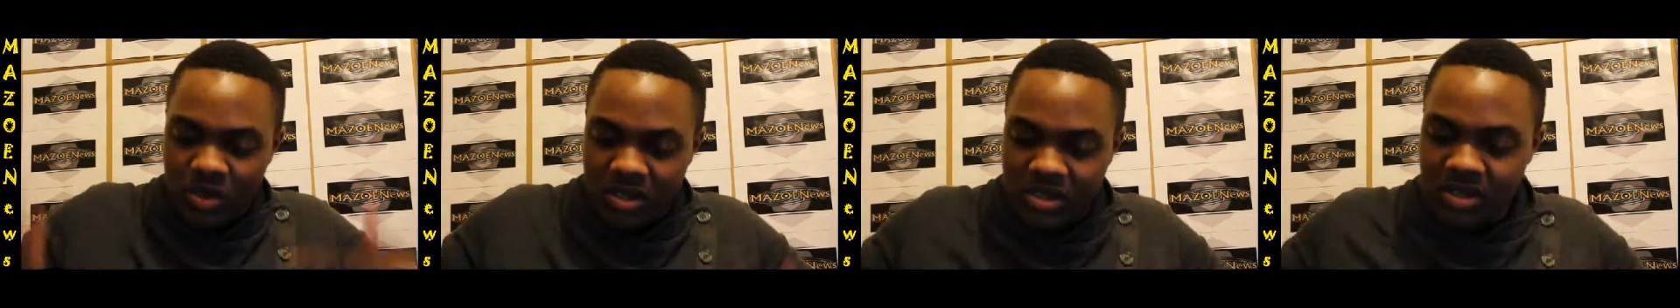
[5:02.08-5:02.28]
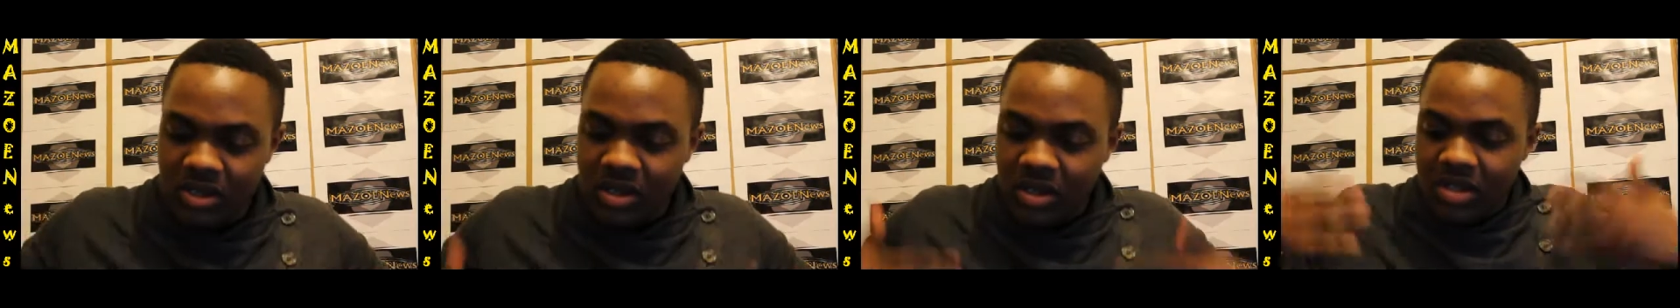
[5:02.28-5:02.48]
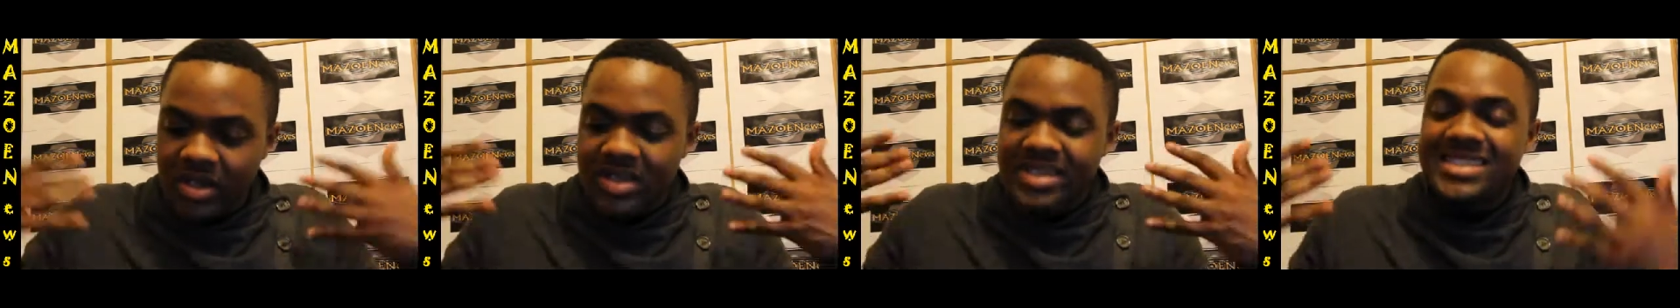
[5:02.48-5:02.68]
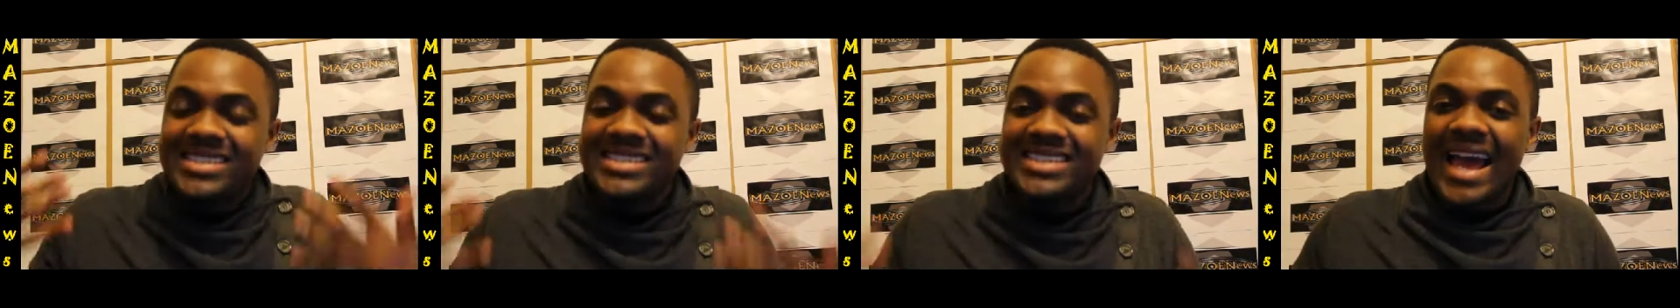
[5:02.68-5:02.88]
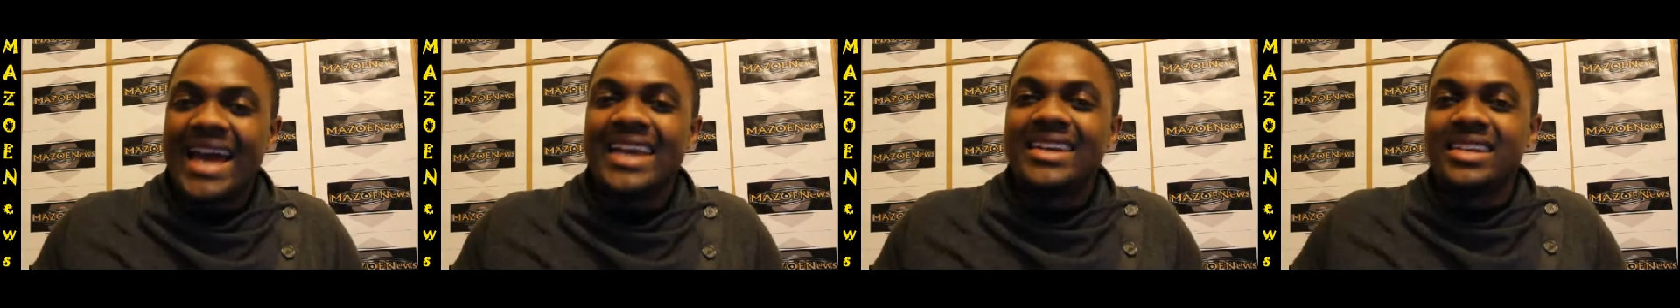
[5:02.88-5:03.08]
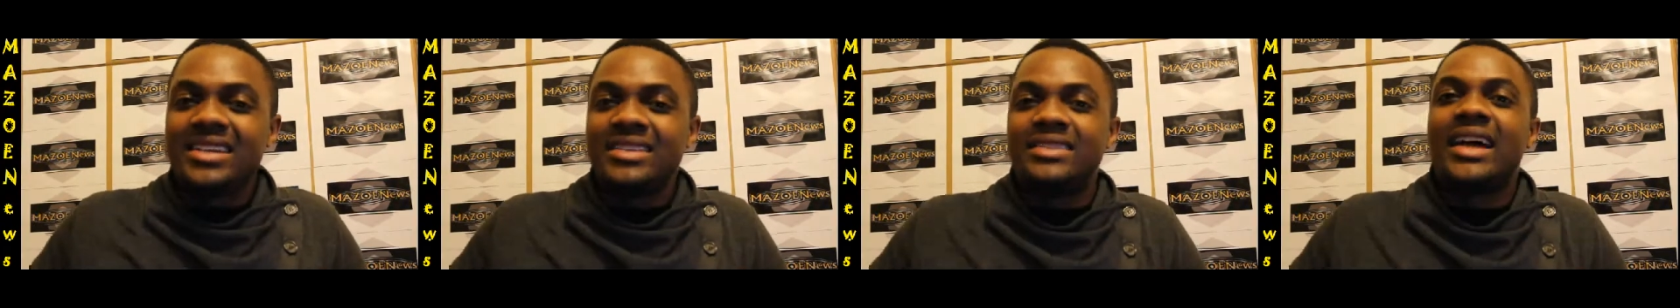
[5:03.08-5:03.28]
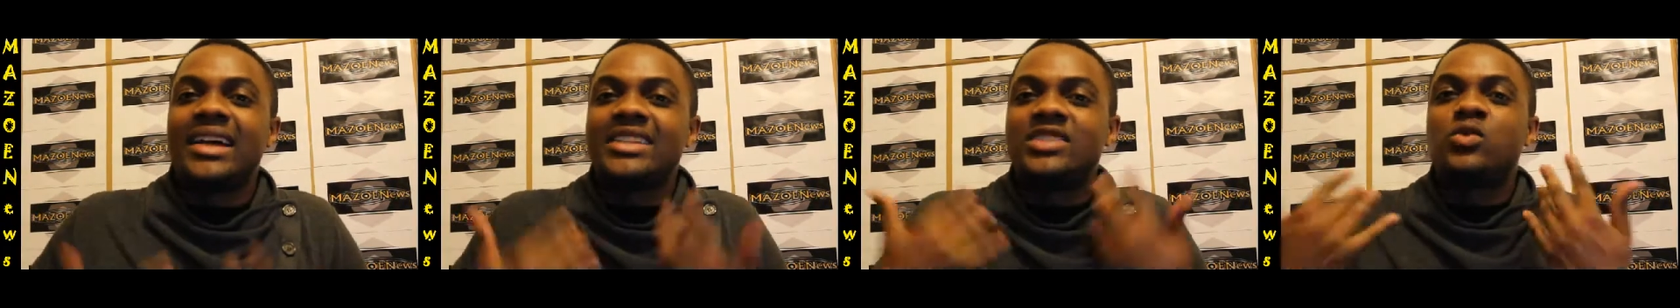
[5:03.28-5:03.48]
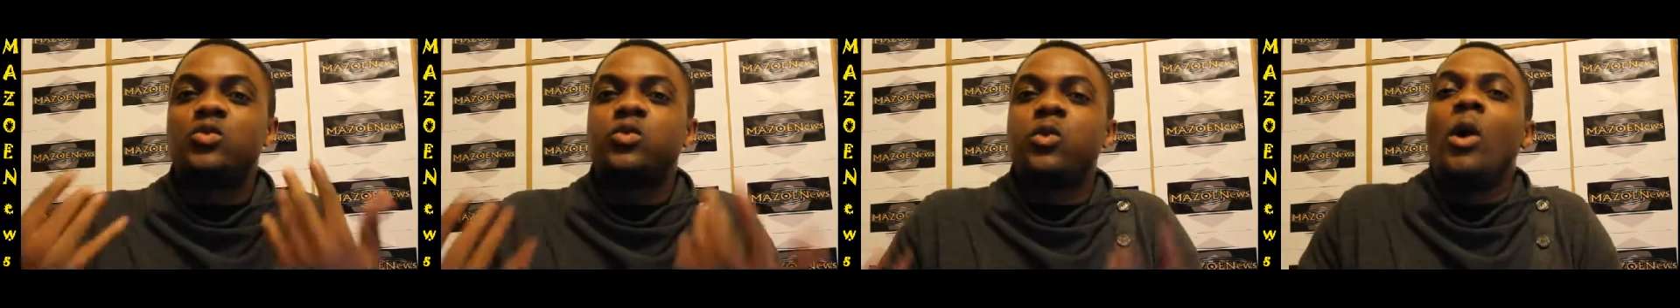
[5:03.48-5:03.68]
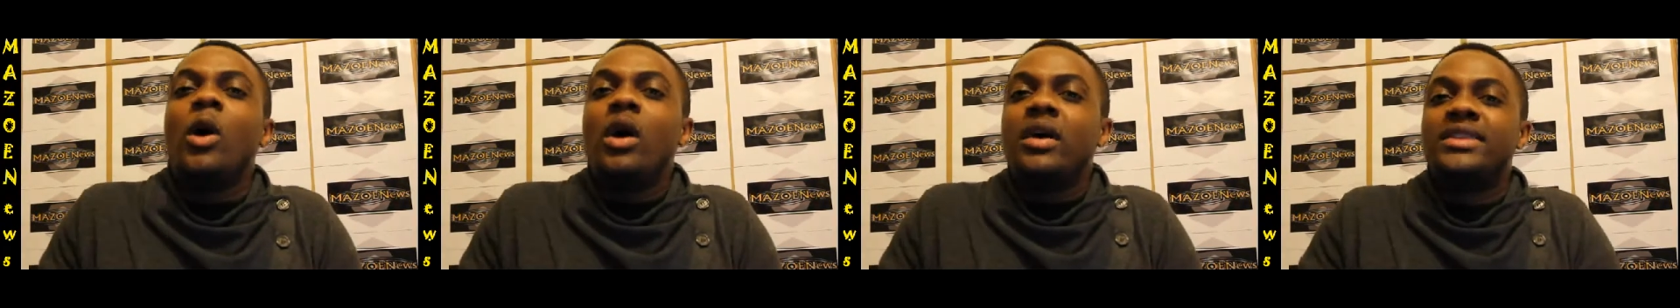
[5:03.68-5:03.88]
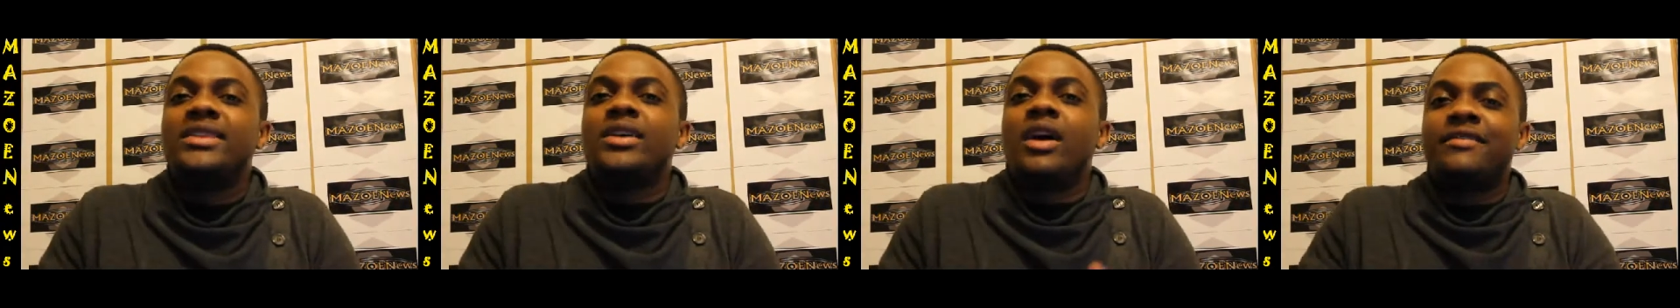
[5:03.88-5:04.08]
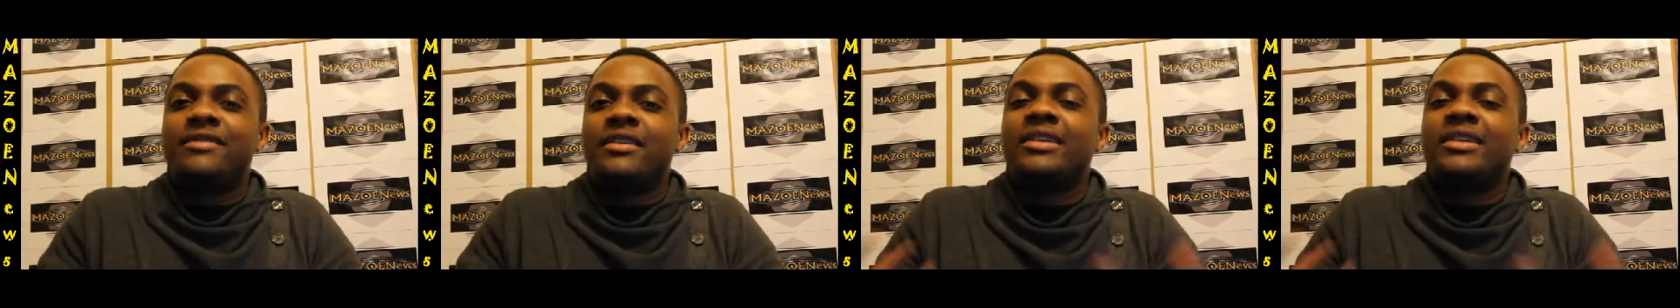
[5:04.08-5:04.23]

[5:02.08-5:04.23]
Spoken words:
a standard that's worthy of